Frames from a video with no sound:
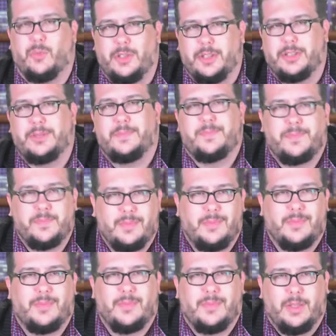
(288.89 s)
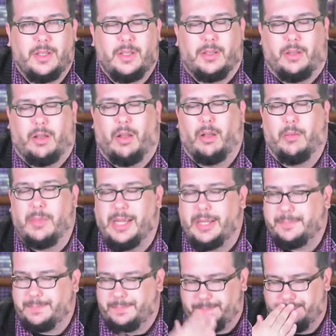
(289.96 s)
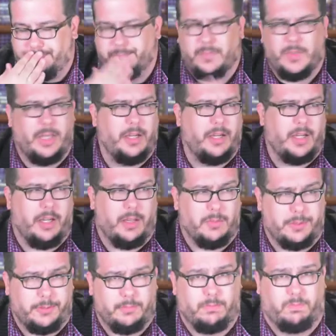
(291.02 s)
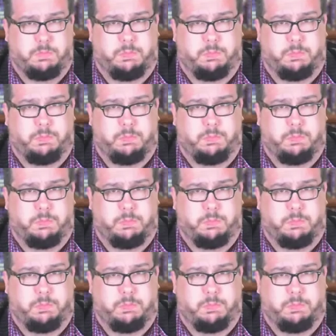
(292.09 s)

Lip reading: worked. Oh man, here it comes.